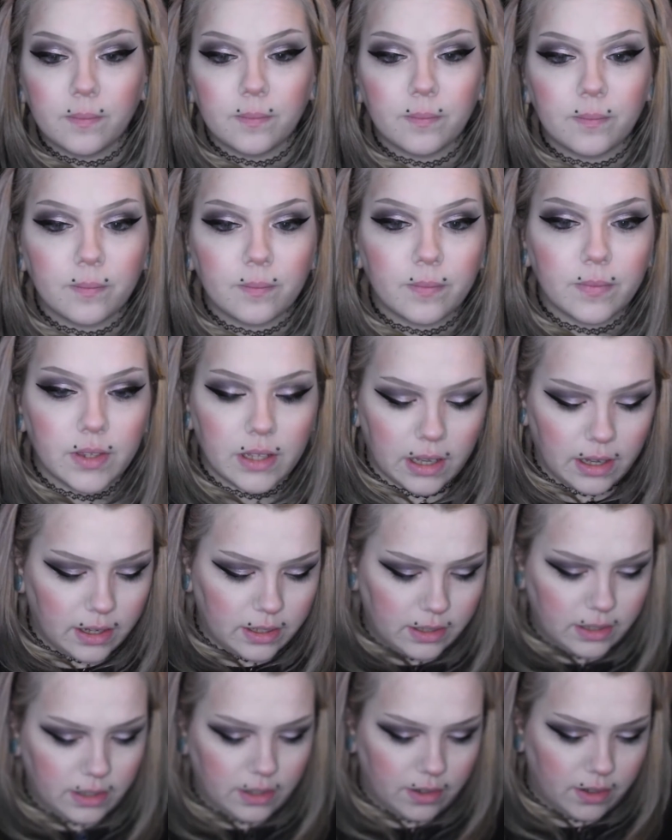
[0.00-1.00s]
The
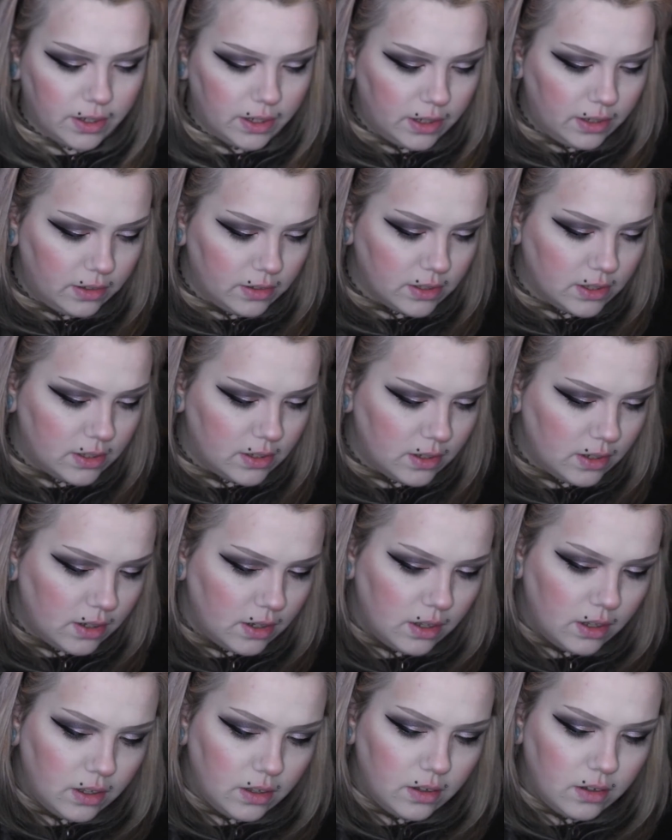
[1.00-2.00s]
highlighter in it.
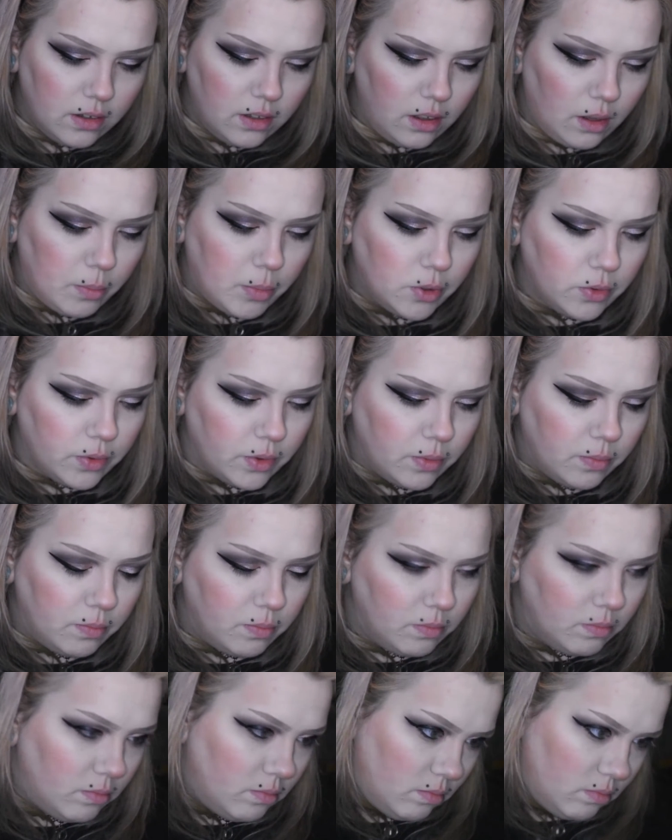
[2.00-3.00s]
They're both,
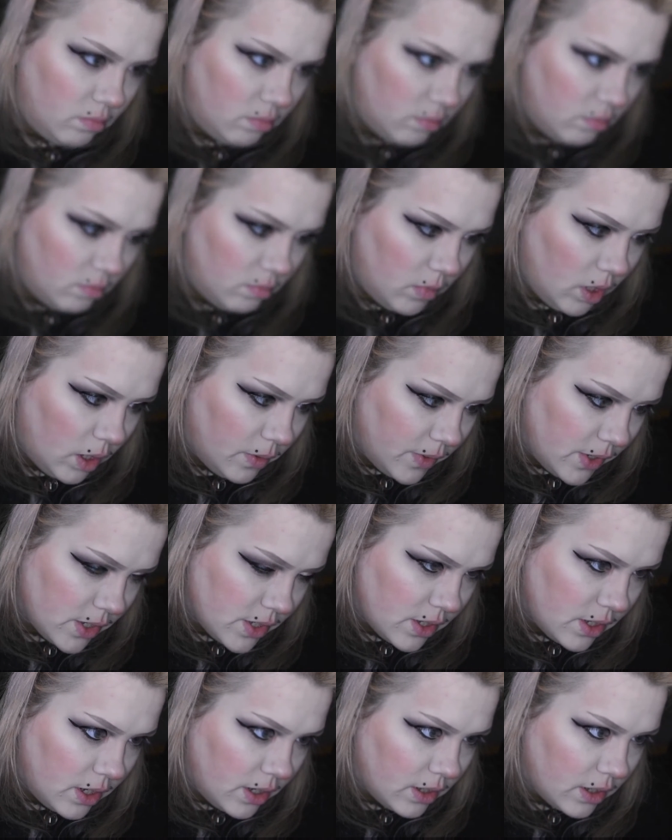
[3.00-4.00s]
obviously, I
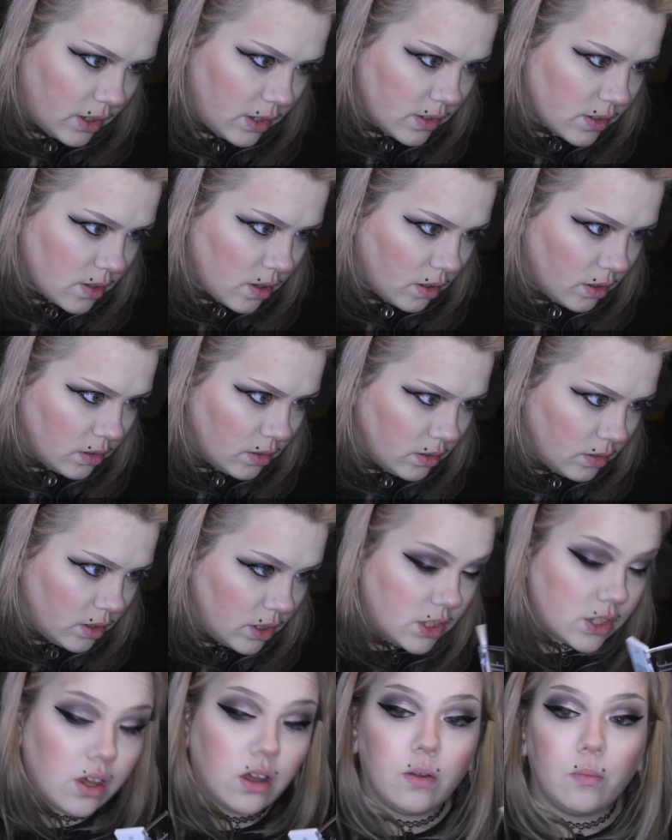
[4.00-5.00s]
think it's
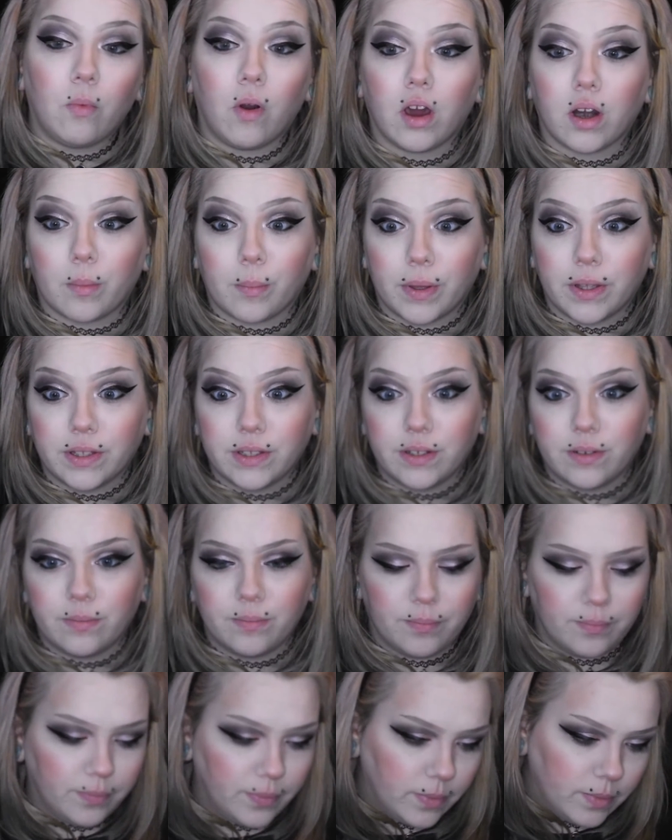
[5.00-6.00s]
called watermelon.
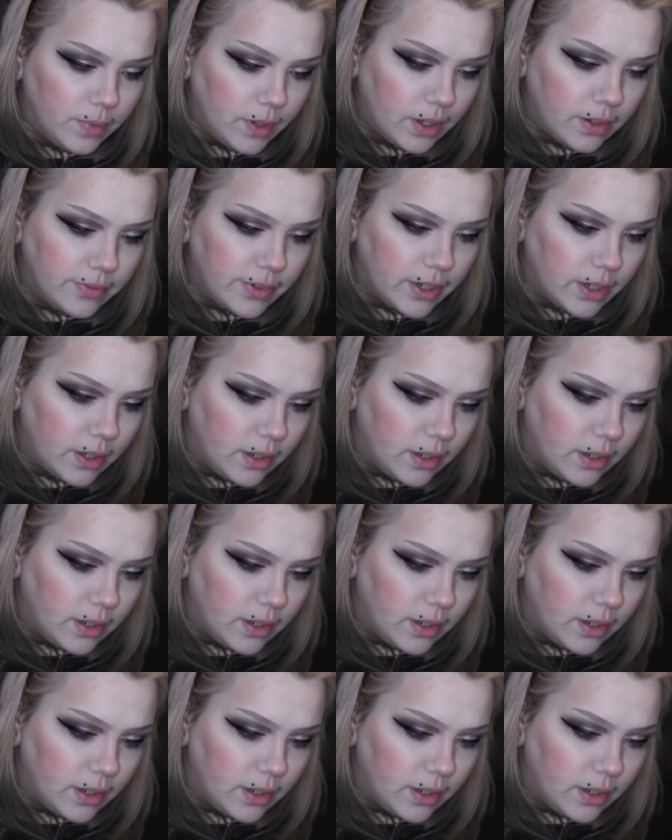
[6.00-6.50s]
They're very